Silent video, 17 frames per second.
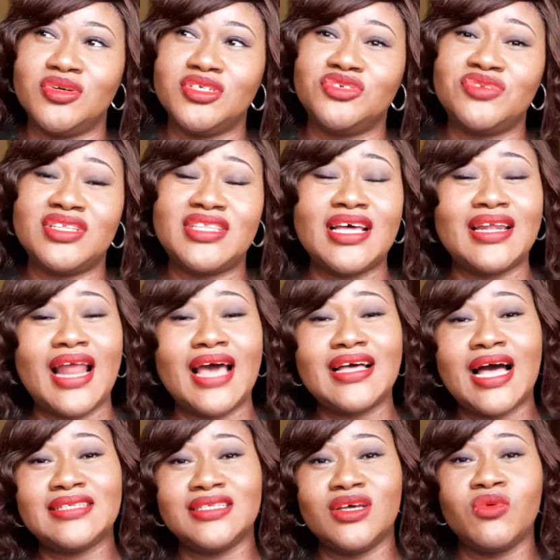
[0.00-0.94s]
rated
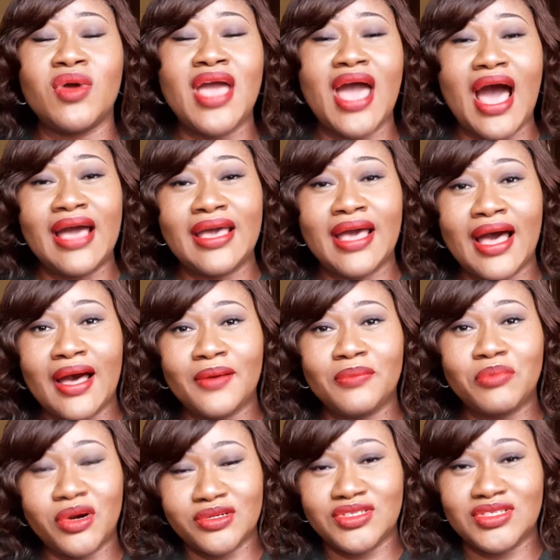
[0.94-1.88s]
like as a way higher
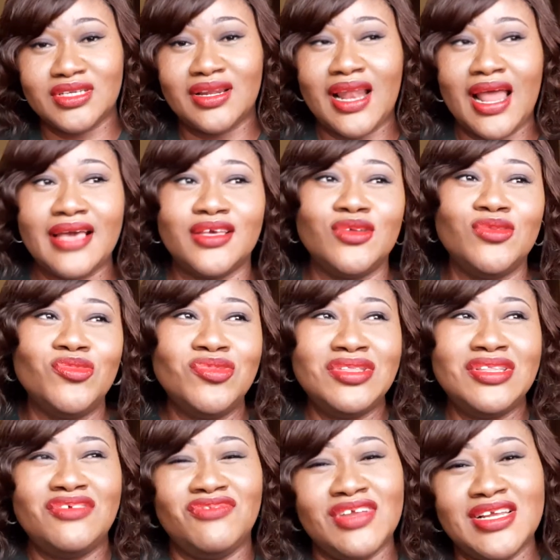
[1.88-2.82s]
person, like in
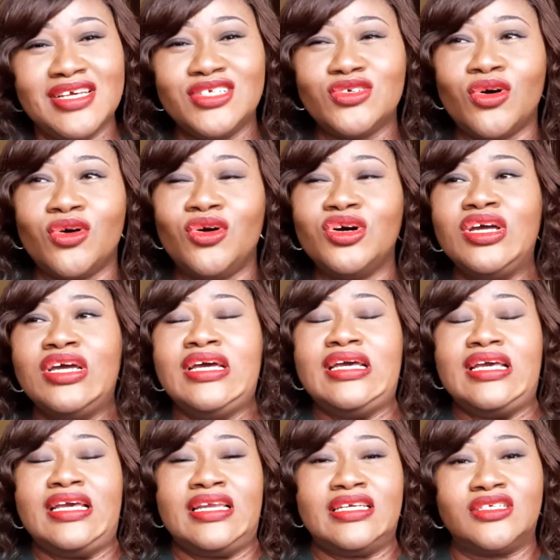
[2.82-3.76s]
the village or
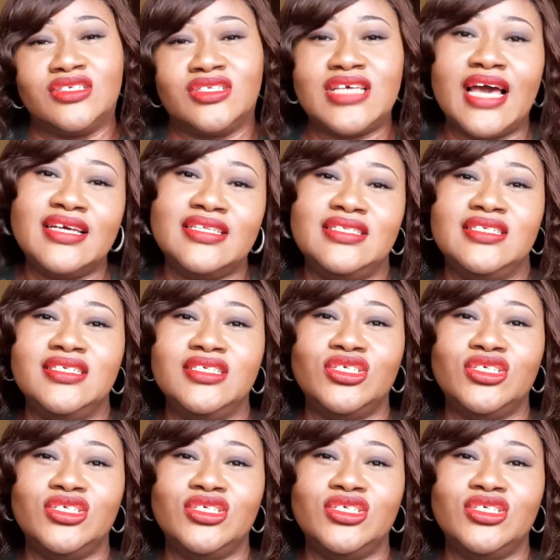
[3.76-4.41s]
in the society.